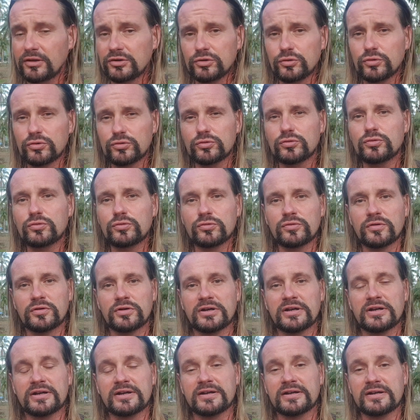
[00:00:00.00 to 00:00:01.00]

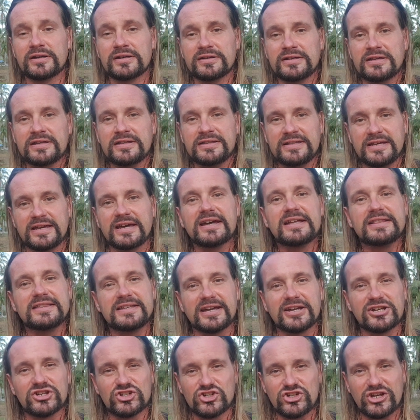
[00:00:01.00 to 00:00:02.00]
to in the end
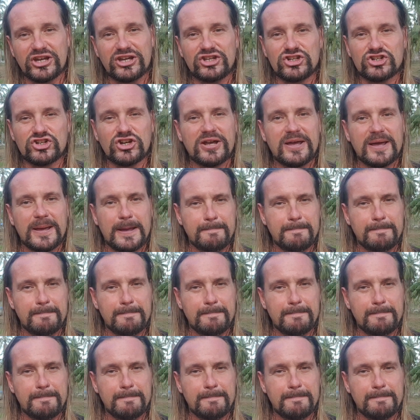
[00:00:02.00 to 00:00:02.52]
exchange